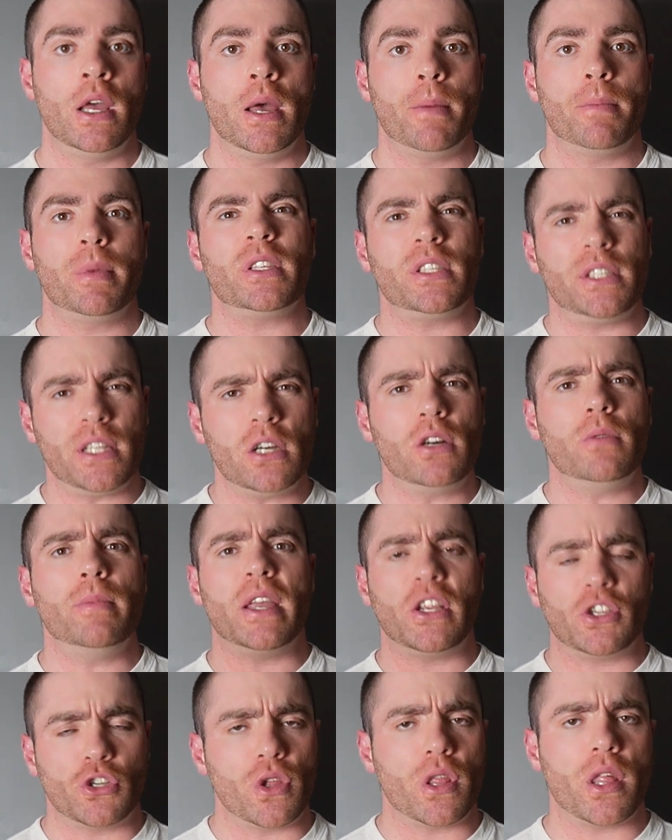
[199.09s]
but still
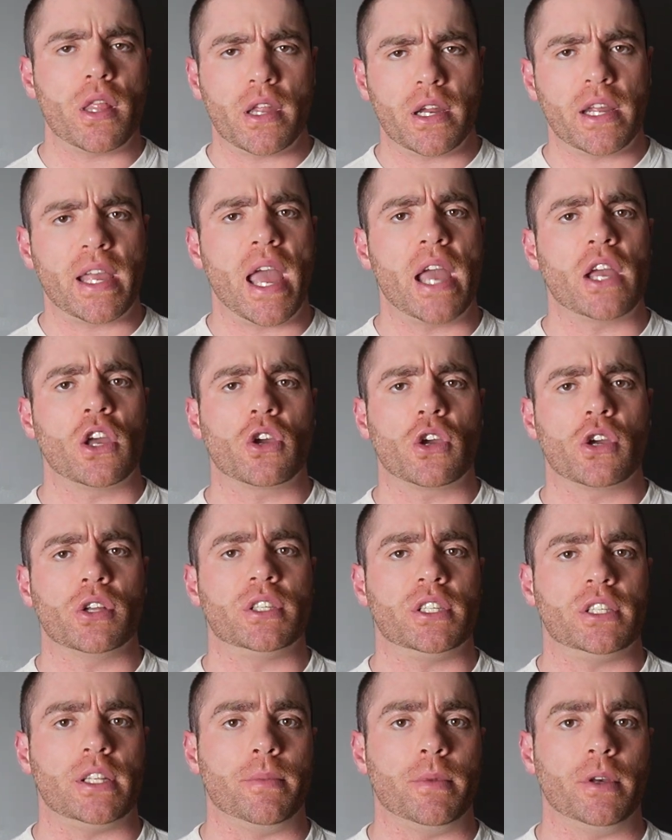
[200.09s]
make sure that they're getting a good
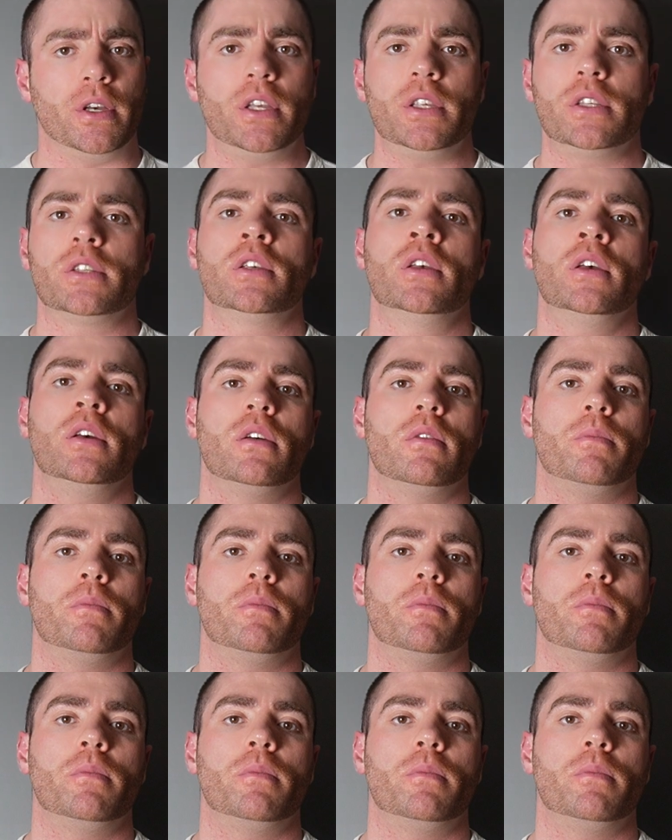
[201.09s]
stimulus,